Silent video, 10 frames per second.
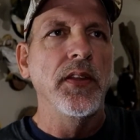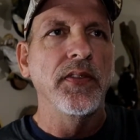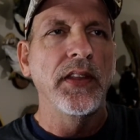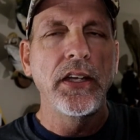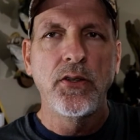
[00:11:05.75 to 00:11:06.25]

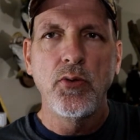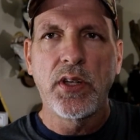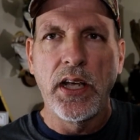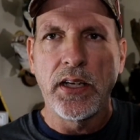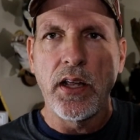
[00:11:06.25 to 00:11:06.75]
They do
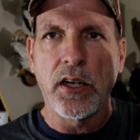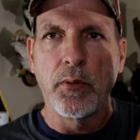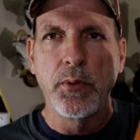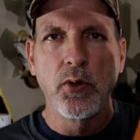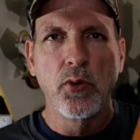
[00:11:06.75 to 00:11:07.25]
kick like a
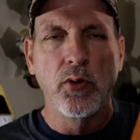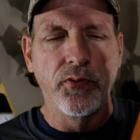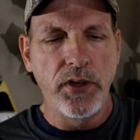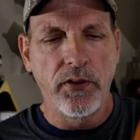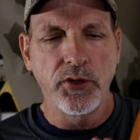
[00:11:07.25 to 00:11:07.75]
mule.
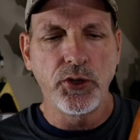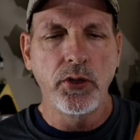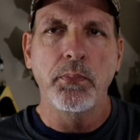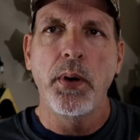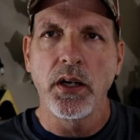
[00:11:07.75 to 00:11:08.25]
If you ever
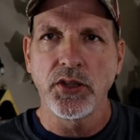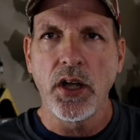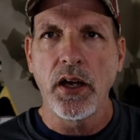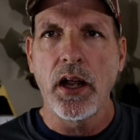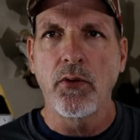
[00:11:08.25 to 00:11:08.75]
shoot a
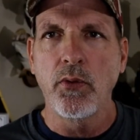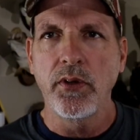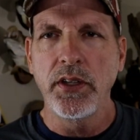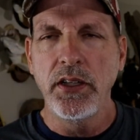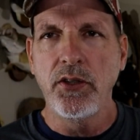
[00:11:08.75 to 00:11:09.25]
buckshot out of one
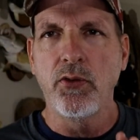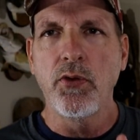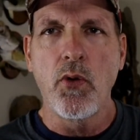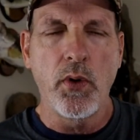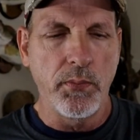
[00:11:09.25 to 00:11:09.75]
of these, you'll
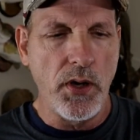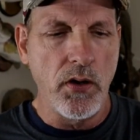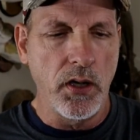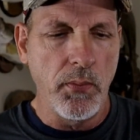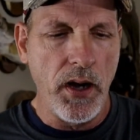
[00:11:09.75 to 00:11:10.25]
know what I'm
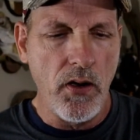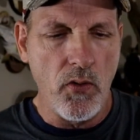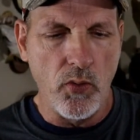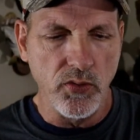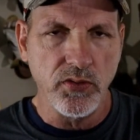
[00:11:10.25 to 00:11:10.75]
talking
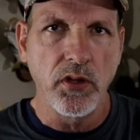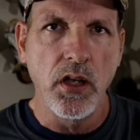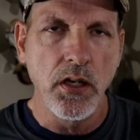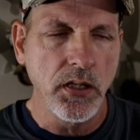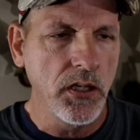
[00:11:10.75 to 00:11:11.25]
about, or a
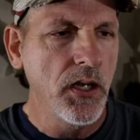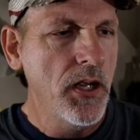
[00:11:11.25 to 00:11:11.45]
slug.